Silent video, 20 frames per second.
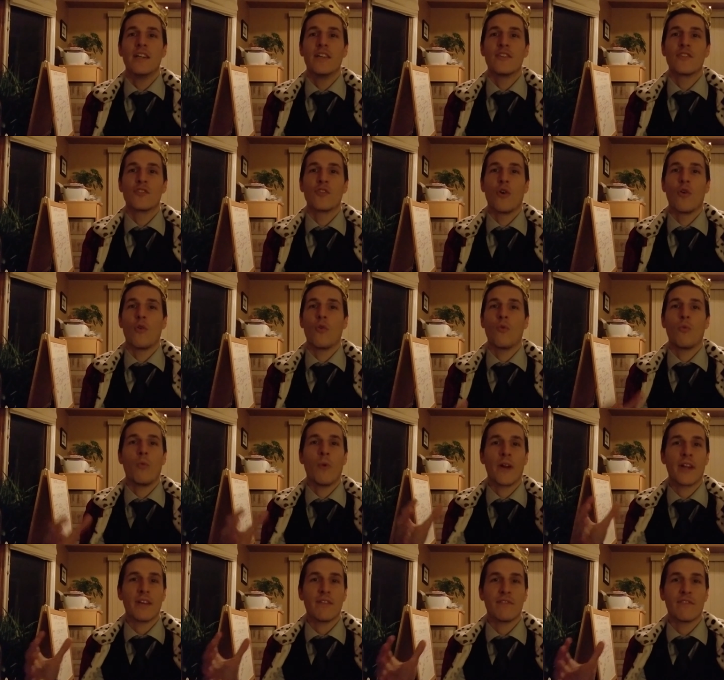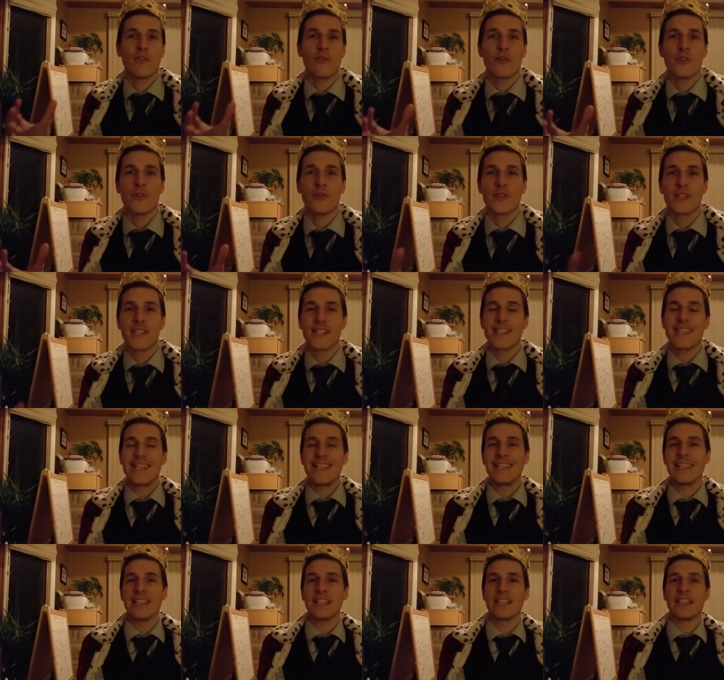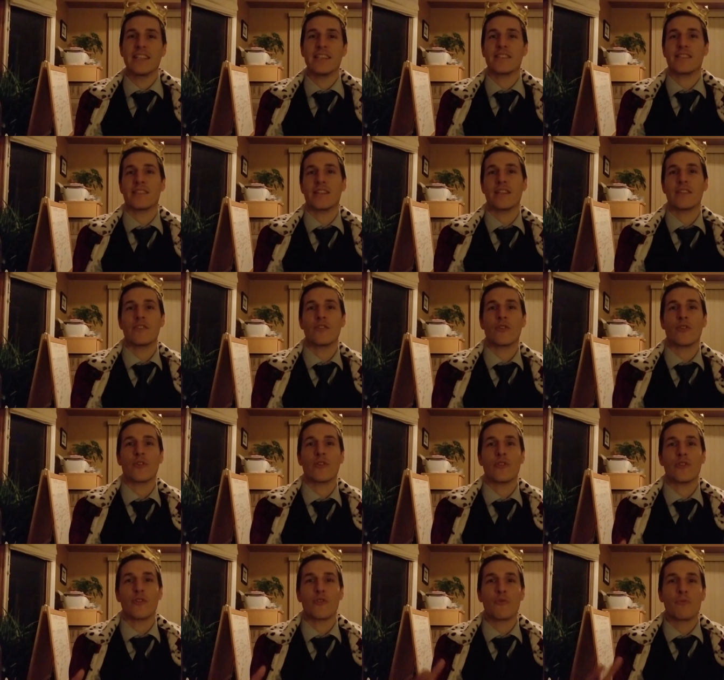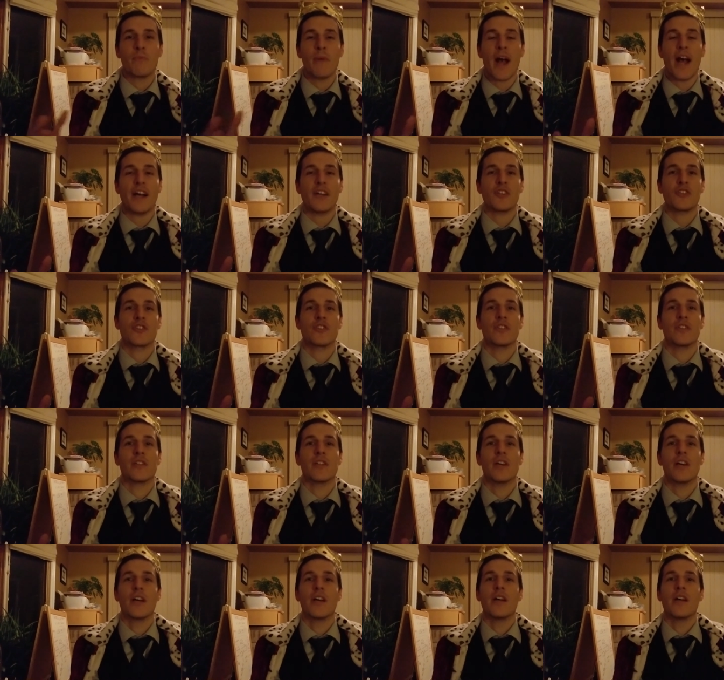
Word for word: So whatever your skill is and your, your passion